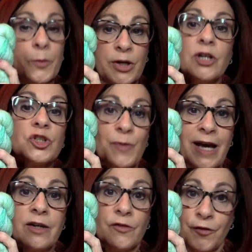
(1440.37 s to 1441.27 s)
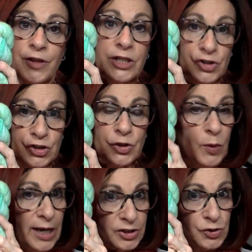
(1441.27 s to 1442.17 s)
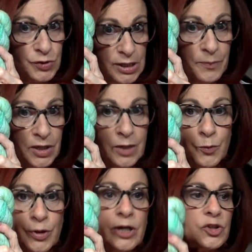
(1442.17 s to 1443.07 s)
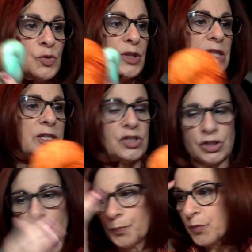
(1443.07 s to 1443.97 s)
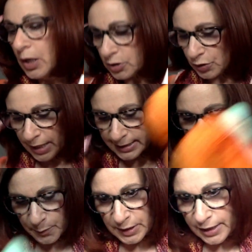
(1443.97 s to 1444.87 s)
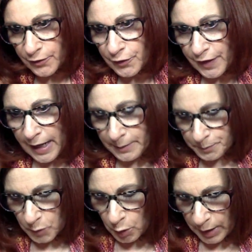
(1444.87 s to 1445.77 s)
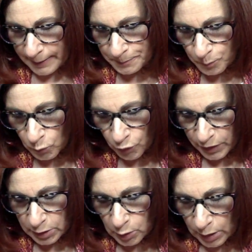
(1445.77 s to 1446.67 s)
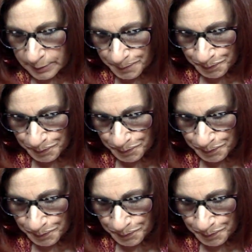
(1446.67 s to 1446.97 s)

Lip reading: a brioche pattern for these 2 and do something in brioche with these 2. So that's the plan for that. Okay, moving along.